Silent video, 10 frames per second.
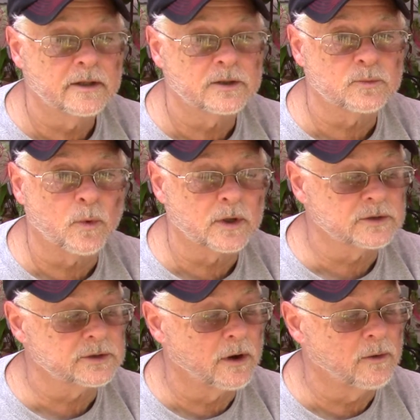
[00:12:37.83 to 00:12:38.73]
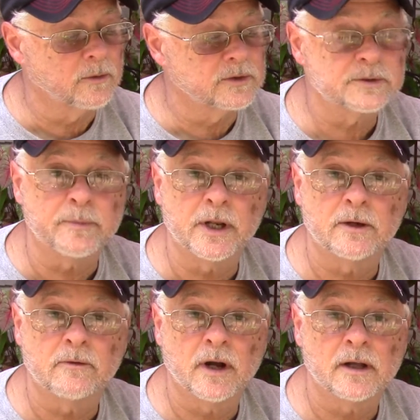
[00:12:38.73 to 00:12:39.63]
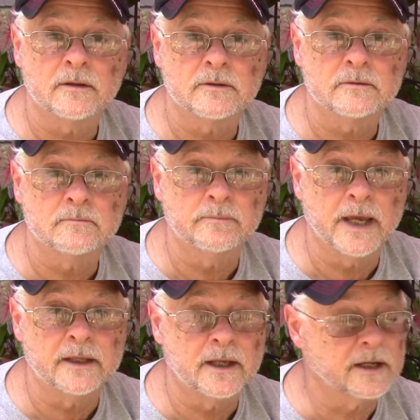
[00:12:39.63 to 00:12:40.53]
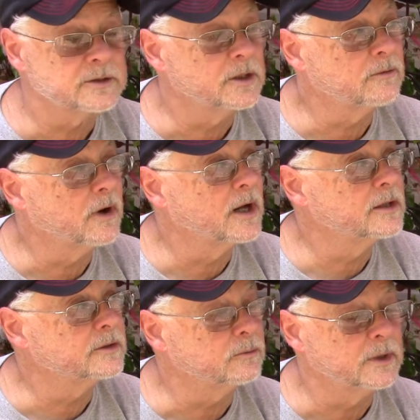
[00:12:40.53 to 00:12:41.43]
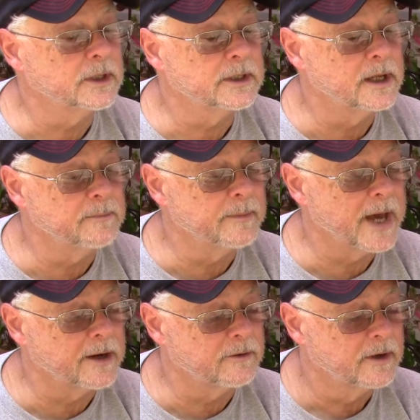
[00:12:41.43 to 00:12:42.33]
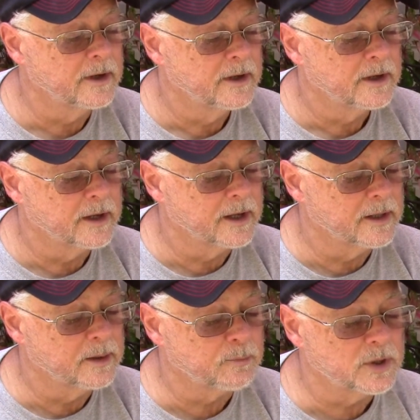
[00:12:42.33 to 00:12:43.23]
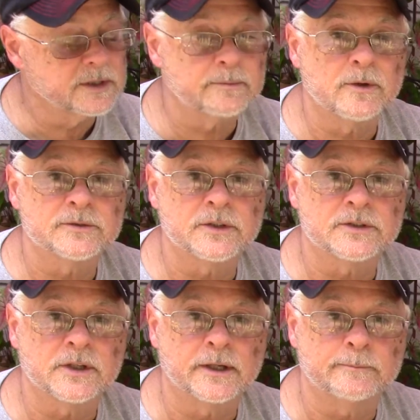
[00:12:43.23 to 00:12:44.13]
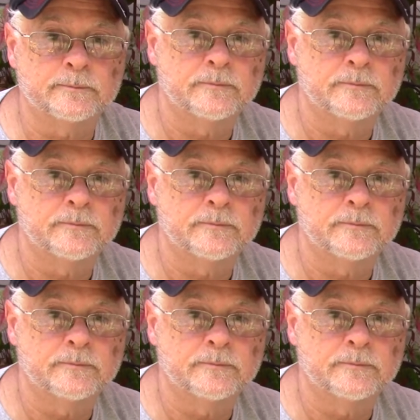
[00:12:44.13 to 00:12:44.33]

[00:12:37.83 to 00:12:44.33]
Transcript: This works on spinning rods, bait casting rods. It really doesn't matter. The principle's the same.